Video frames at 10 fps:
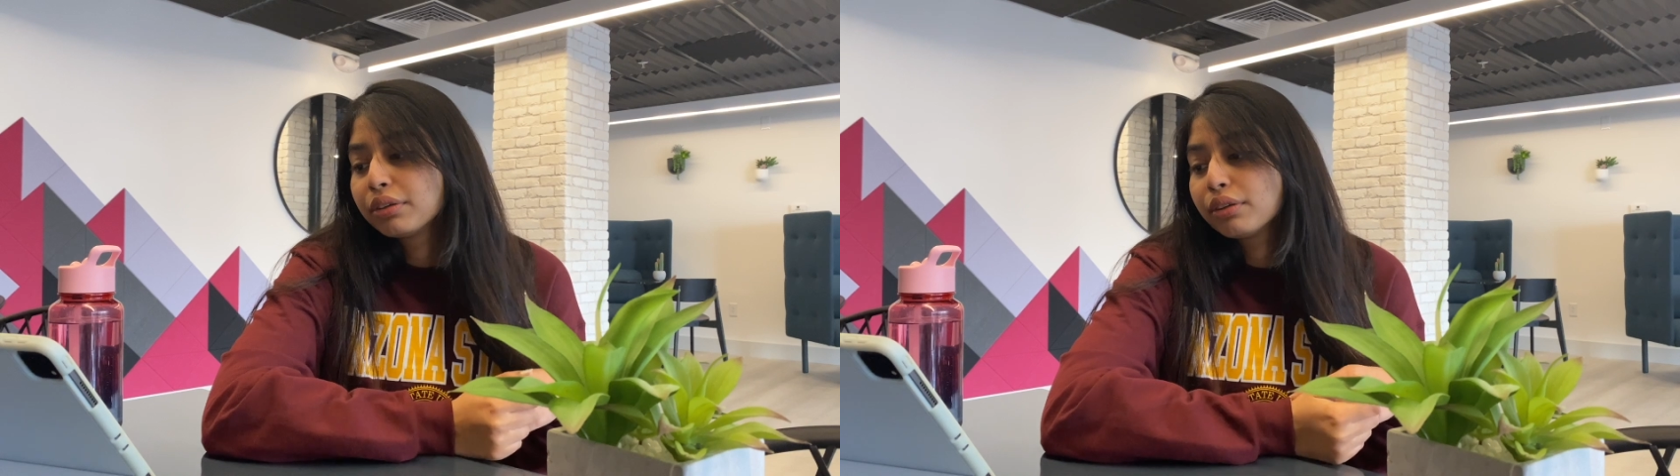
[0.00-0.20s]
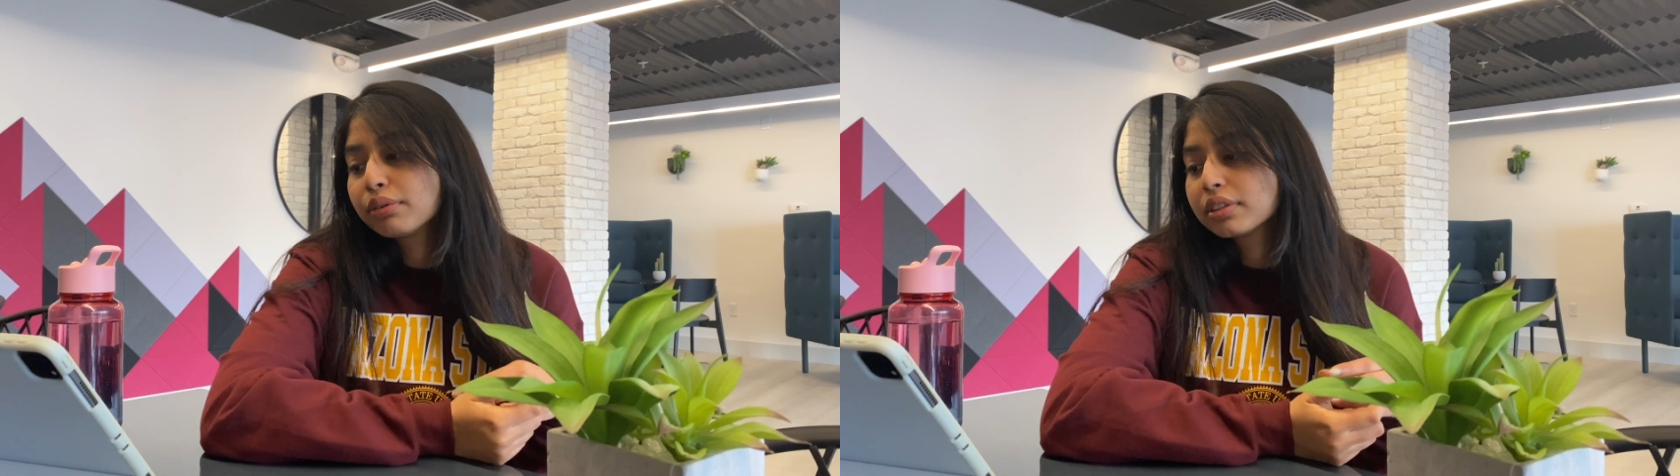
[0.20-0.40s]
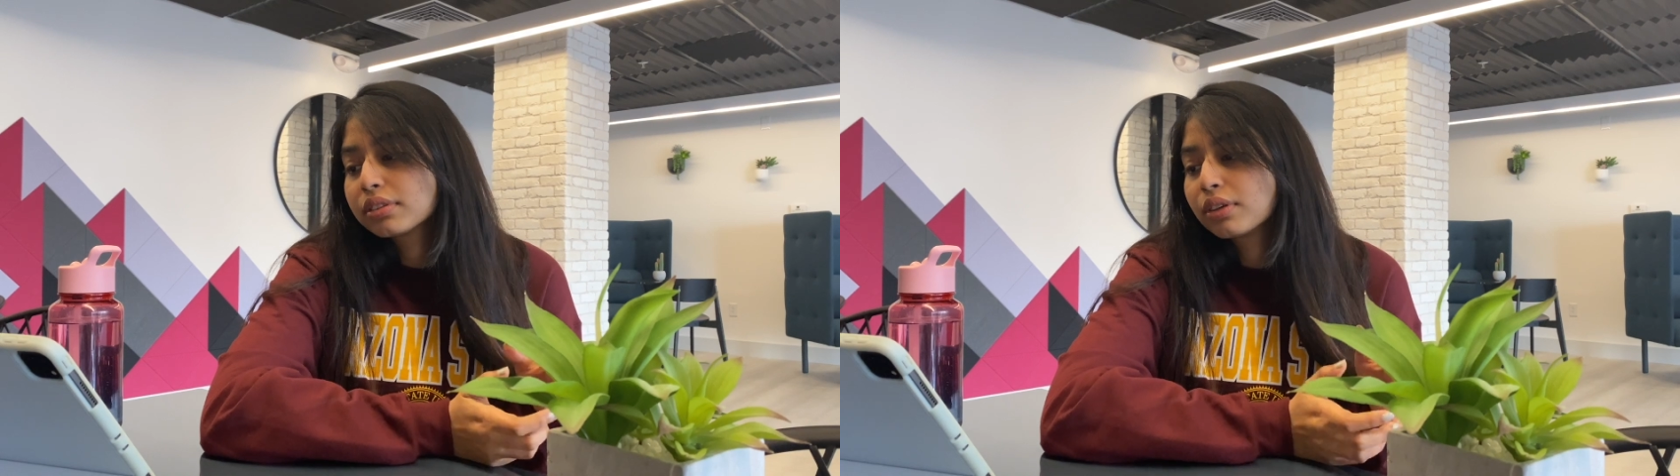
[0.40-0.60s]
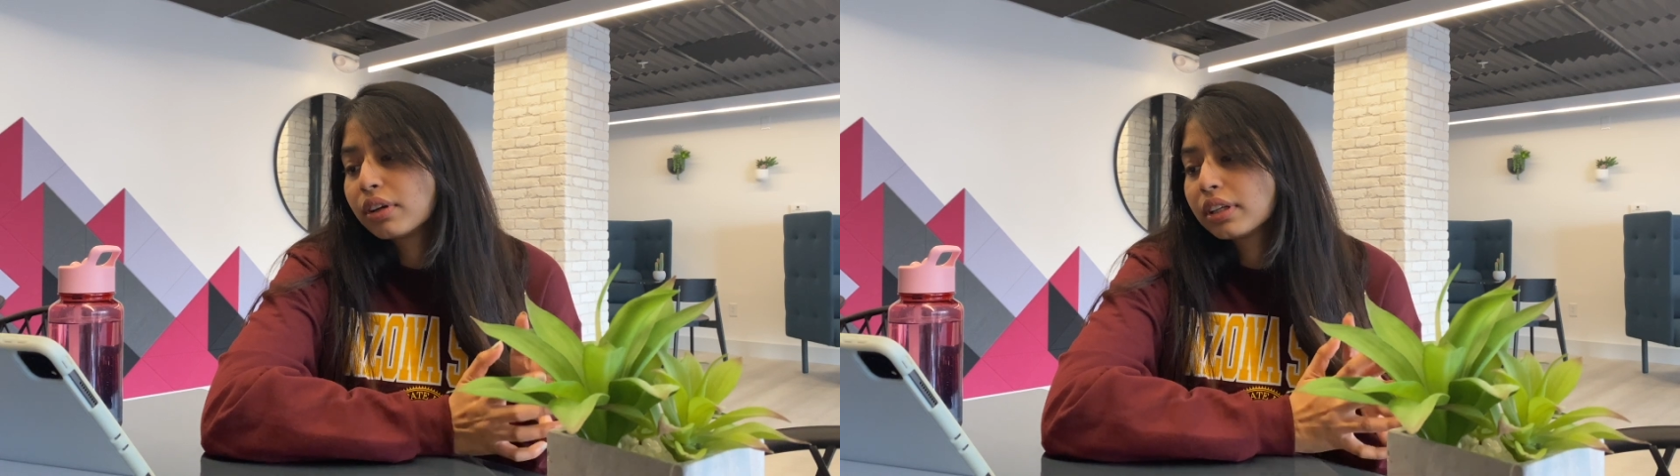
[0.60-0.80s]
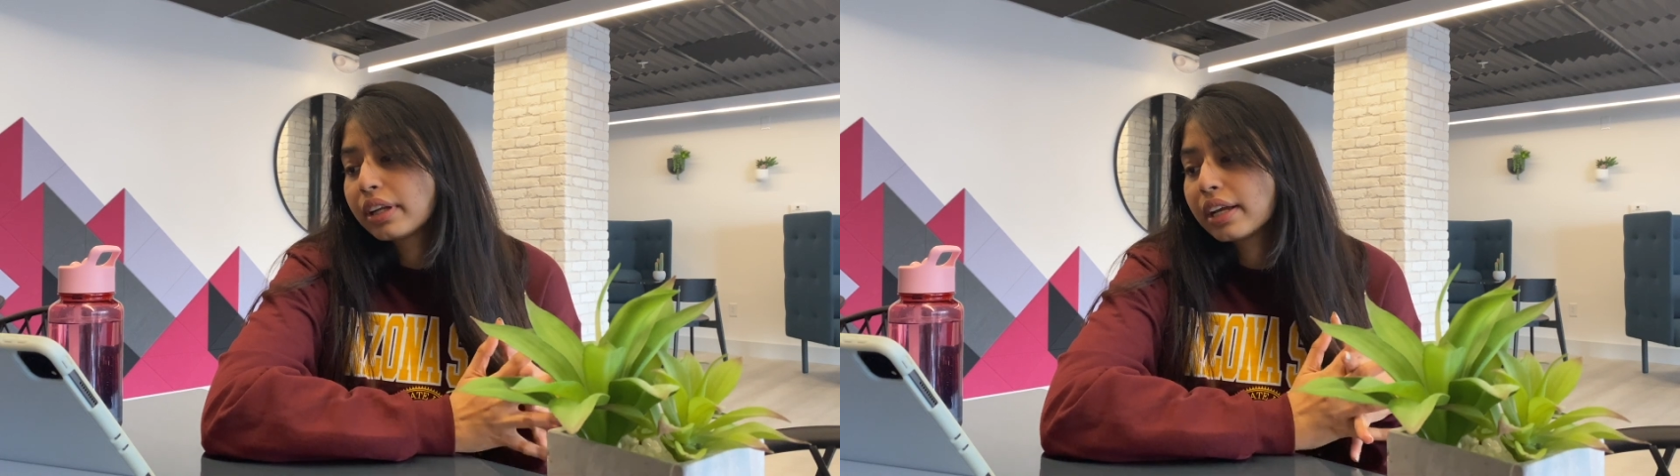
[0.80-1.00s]
to US
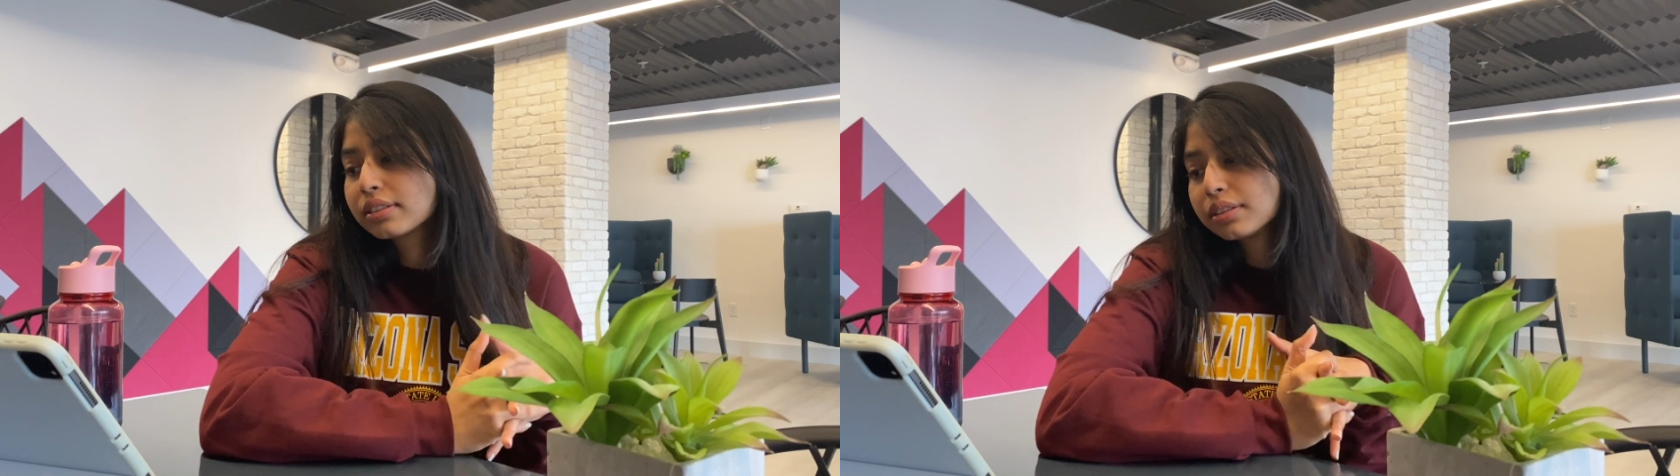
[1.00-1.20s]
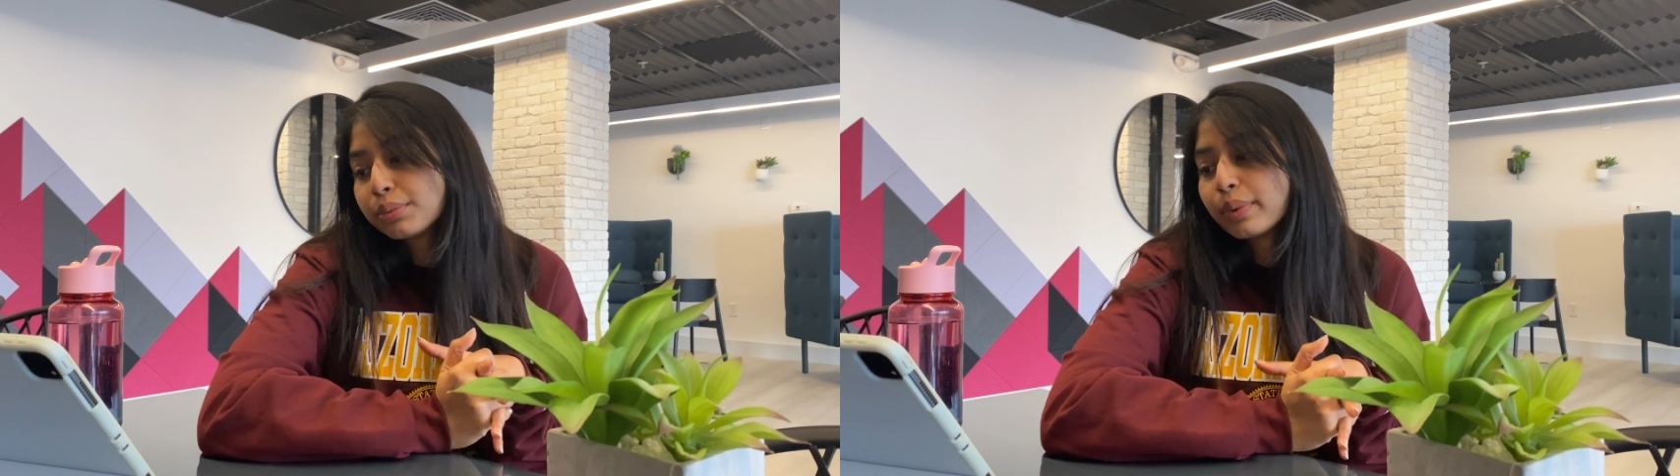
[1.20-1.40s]
got an accent.